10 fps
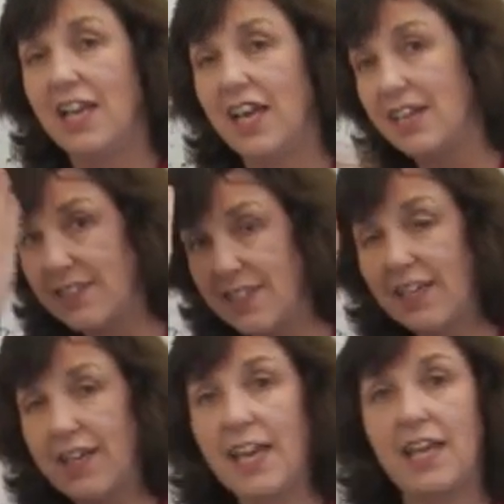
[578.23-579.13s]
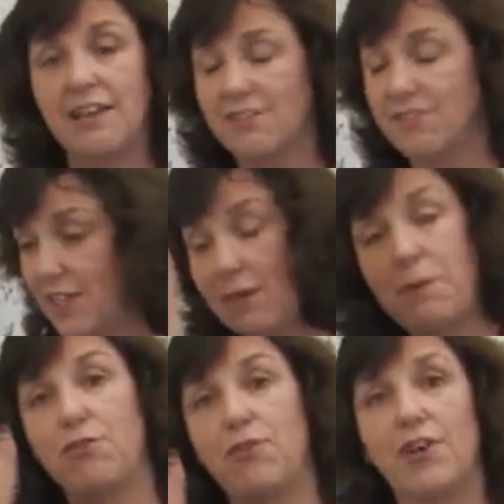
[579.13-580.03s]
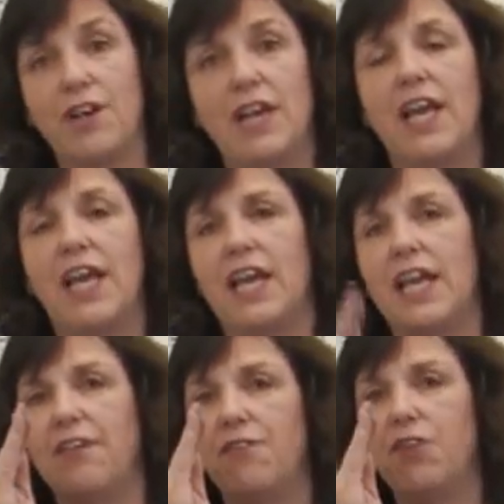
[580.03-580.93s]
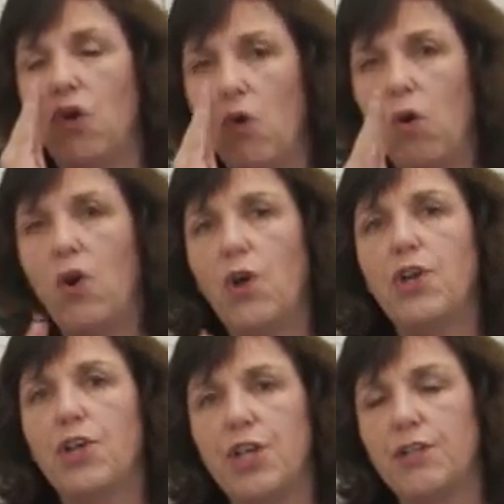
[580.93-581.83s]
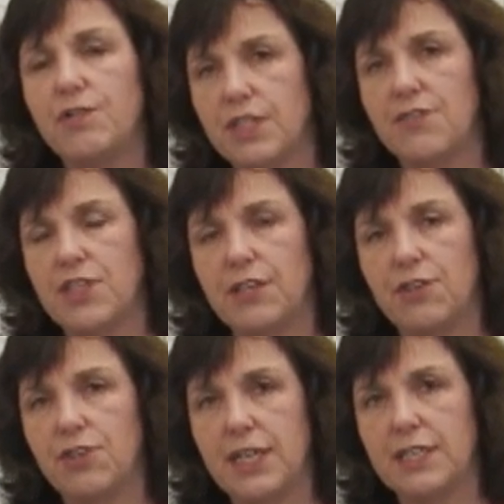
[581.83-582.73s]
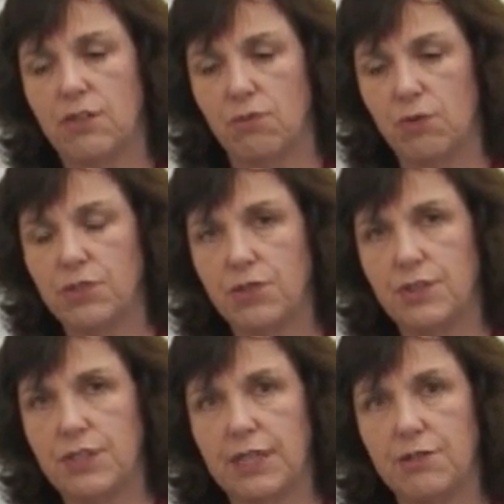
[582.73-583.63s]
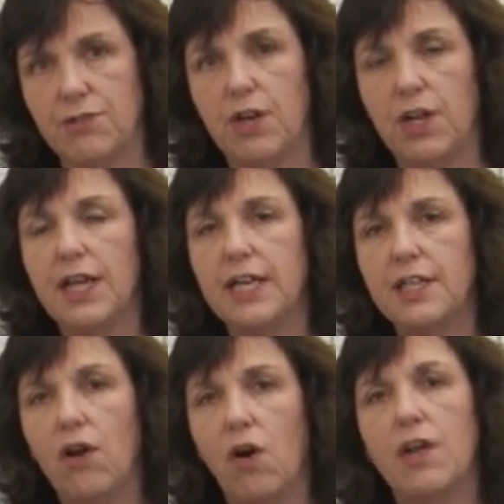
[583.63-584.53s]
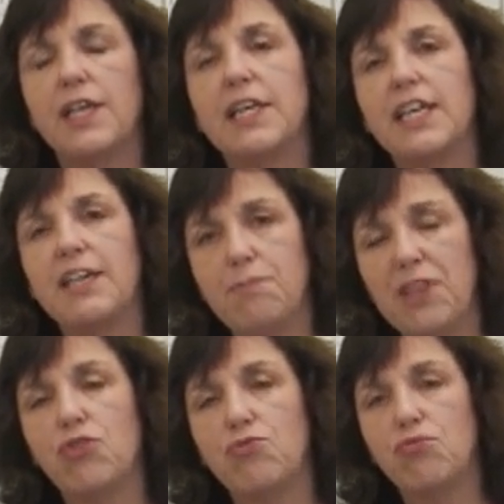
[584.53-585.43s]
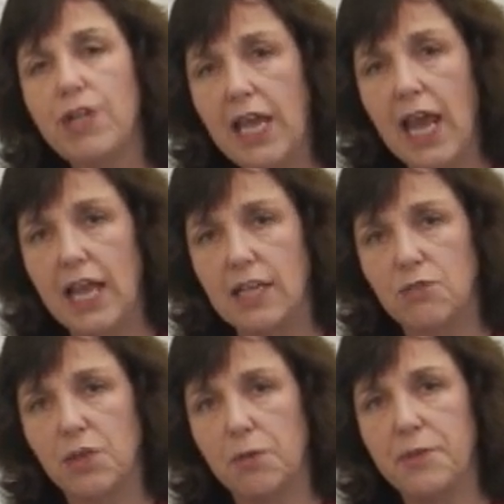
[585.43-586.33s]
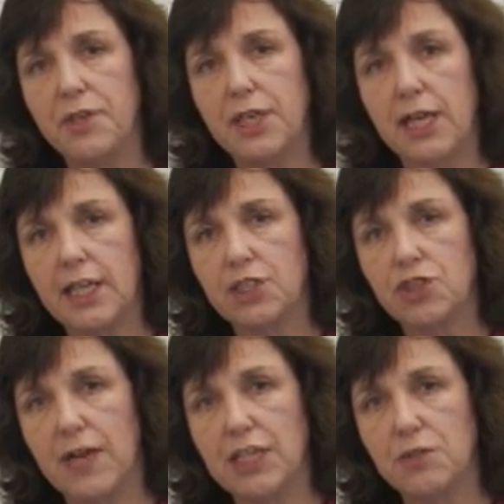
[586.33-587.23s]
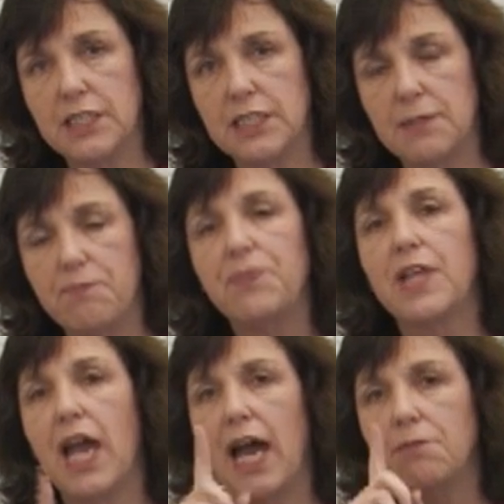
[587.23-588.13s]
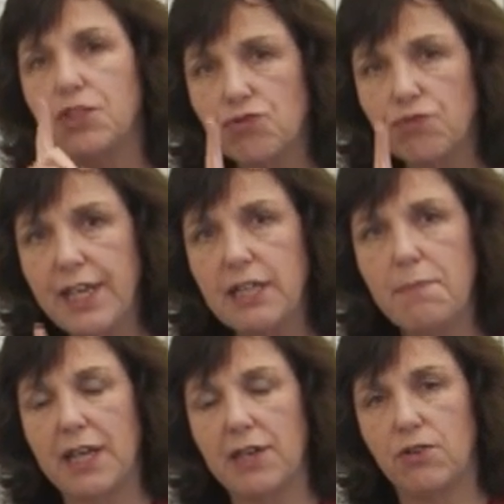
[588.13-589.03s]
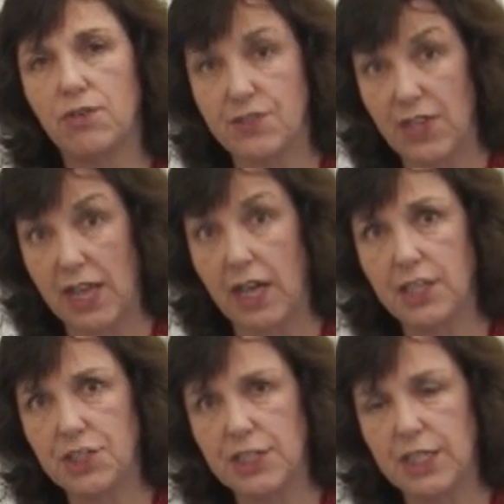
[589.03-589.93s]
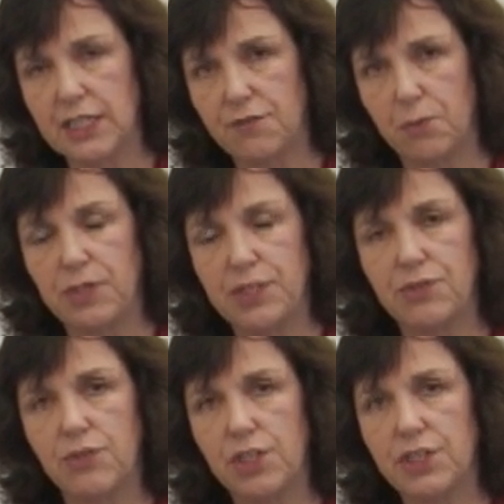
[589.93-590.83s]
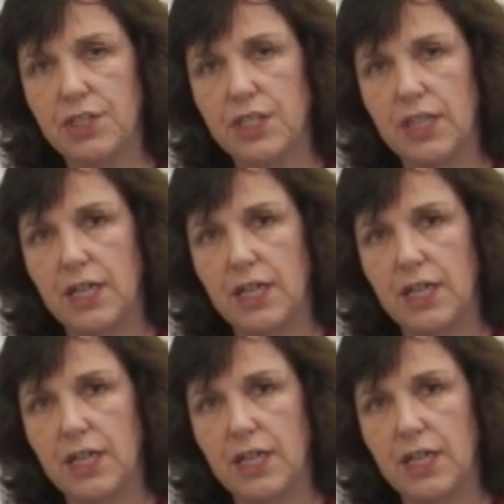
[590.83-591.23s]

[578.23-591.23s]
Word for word: And I'll say it again, I've said it before. If all you're going to do is give a standard test, raw score, standard score, give me 3 days with community college graduates. I will train them how to do the psychology test for preschoolers.